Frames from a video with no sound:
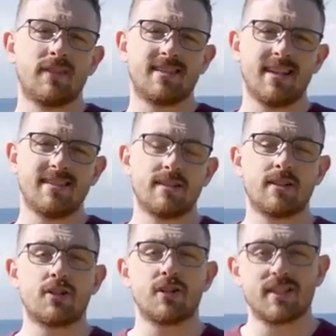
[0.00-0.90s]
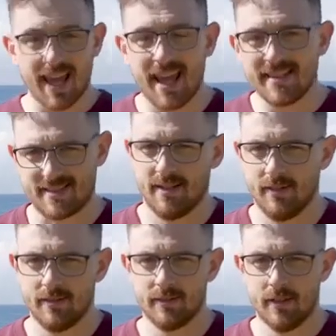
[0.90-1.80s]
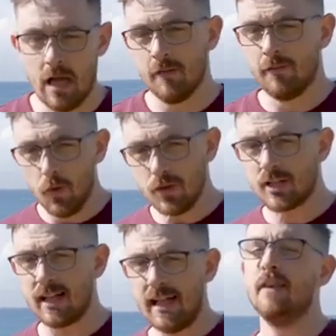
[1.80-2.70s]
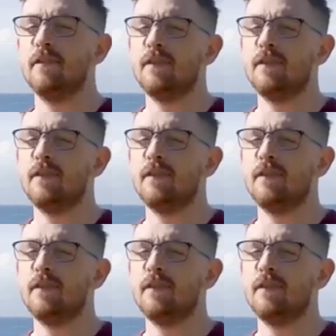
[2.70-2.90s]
of diseases such as cancer. Fortunately,